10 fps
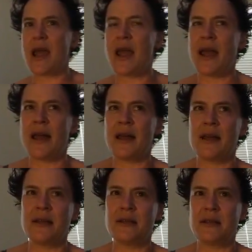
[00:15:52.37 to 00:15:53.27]

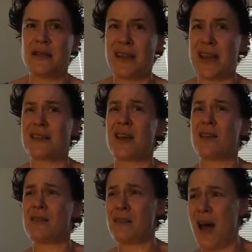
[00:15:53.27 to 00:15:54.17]
and gets a
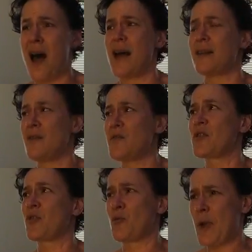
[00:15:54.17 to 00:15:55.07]
lot of
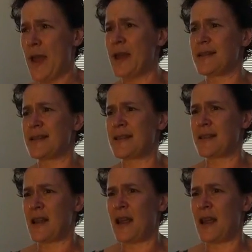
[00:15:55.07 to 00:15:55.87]
threats.